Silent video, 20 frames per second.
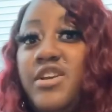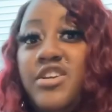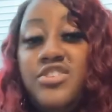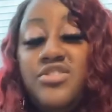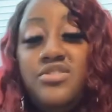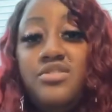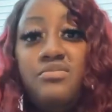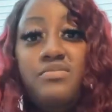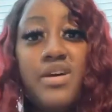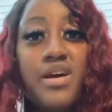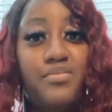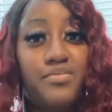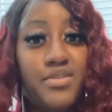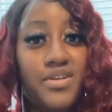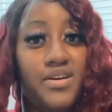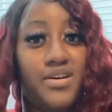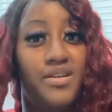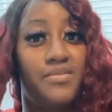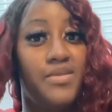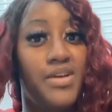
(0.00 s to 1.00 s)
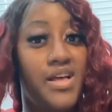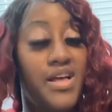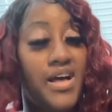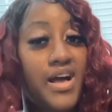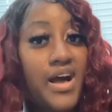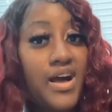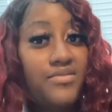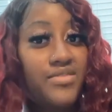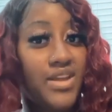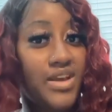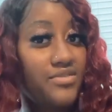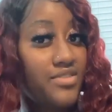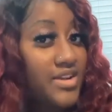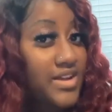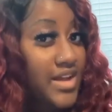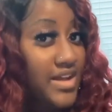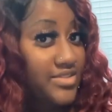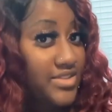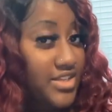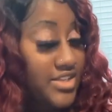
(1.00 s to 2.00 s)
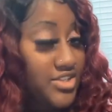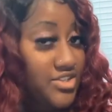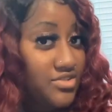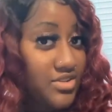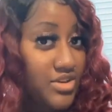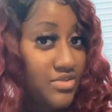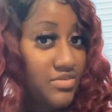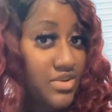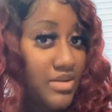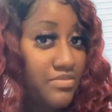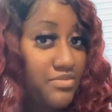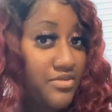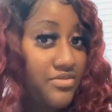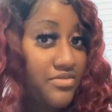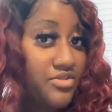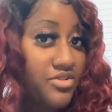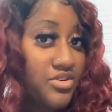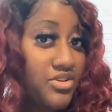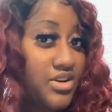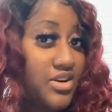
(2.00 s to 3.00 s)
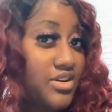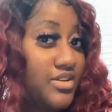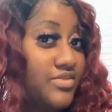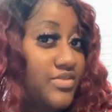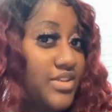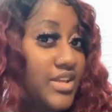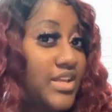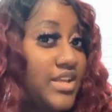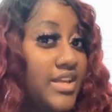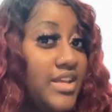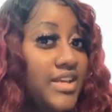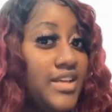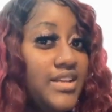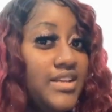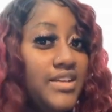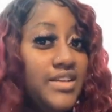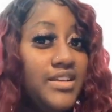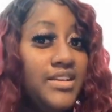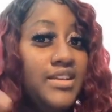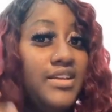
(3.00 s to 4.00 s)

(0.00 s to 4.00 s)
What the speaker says: sure you wrap it up. I've never got this unit wet before, and